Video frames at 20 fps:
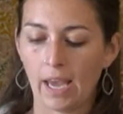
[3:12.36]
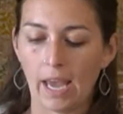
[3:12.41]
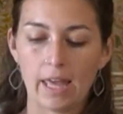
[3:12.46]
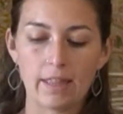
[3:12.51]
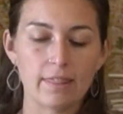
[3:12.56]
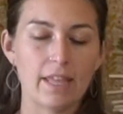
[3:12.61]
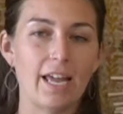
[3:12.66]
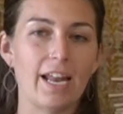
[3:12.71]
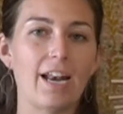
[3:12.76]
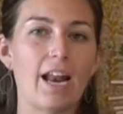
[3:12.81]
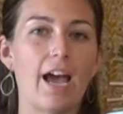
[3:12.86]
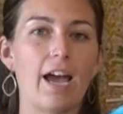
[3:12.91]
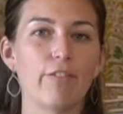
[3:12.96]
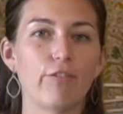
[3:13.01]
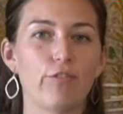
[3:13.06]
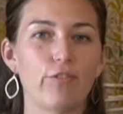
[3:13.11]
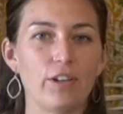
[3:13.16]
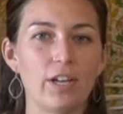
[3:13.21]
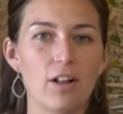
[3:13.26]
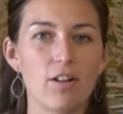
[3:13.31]
And then I
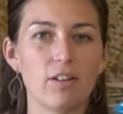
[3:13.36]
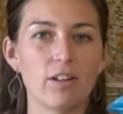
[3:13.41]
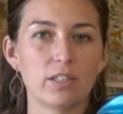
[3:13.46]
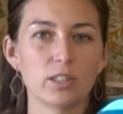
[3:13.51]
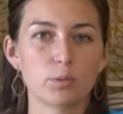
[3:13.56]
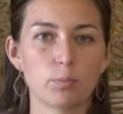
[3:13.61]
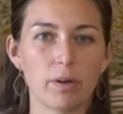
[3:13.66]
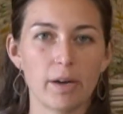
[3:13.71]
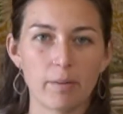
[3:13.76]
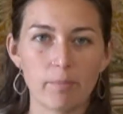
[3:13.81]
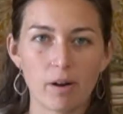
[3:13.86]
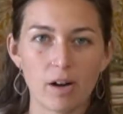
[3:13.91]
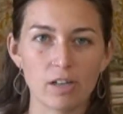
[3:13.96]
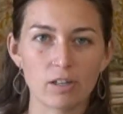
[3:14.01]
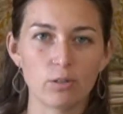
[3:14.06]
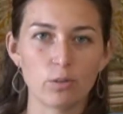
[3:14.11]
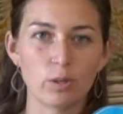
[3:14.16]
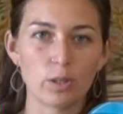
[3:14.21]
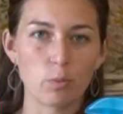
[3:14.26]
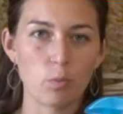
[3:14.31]
fill a spray
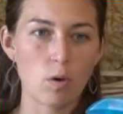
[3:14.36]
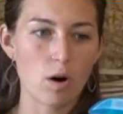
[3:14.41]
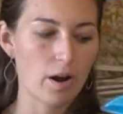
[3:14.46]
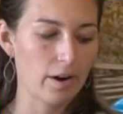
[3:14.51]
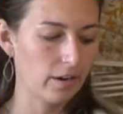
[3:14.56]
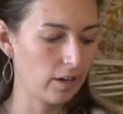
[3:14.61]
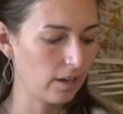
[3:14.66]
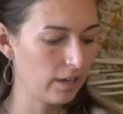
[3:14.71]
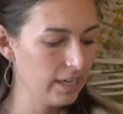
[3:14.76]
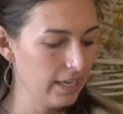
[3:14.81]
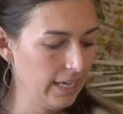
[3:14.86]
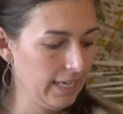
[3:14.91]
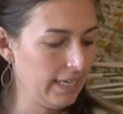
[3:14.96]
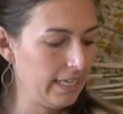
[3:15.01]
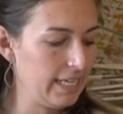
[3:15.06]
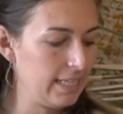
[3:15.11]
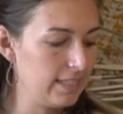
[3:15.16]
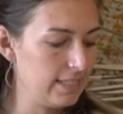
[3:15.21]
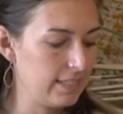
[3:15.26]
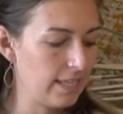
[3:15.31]
bottle with water
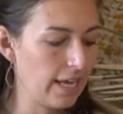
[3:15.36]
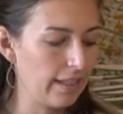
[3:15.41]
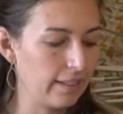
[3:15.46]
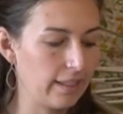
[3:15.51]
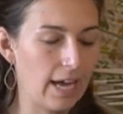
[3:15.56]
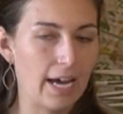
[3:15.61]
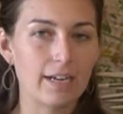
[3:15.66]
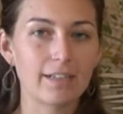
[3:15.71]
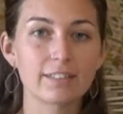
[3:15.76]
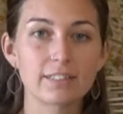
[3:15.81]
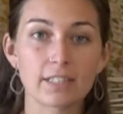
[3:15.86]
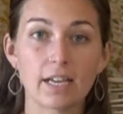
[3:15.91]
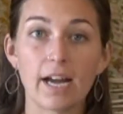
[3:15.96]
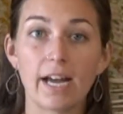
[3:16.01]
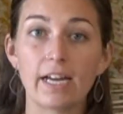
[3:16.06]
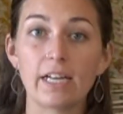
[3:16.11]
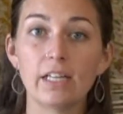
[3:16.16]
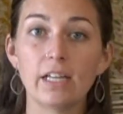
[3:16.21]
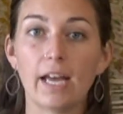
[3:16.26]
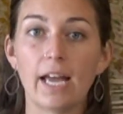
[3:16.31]
and set that
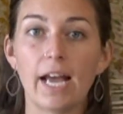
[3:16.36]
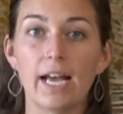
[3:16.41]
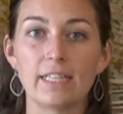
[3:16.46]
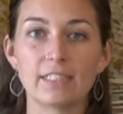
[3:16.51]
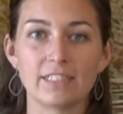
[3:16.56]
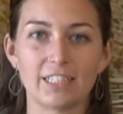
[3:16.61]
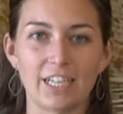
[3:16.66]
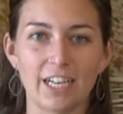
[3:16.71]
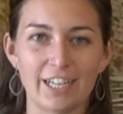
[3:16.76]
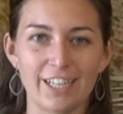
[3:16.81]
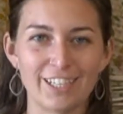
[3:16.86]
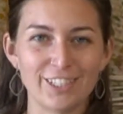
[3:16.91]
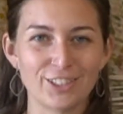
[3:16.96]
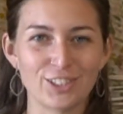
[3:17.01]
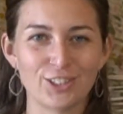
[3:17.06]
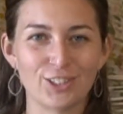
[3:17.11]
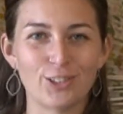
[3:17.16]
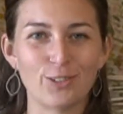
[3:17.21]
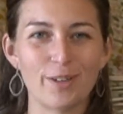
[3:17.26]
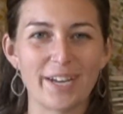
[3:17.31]
aside as an
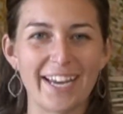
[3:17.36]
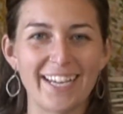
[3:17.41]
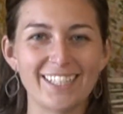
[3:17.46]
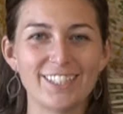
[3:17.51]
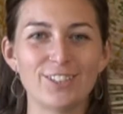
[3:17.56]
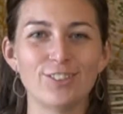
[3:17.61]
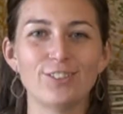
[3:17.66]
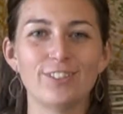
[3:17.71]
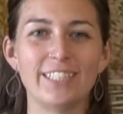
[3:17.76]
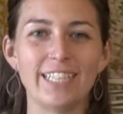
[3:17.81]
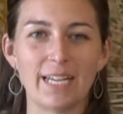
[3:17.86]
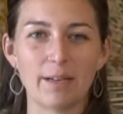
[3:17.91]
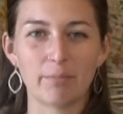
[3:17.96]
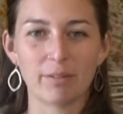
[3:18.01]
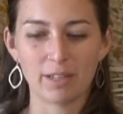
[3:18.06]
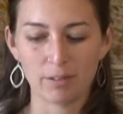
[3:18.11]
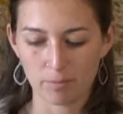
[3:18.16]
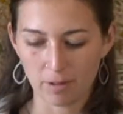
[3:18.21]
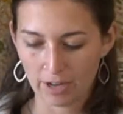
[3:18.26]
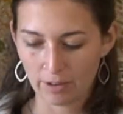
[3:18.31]
additional way to
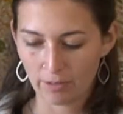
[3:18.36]
dampen my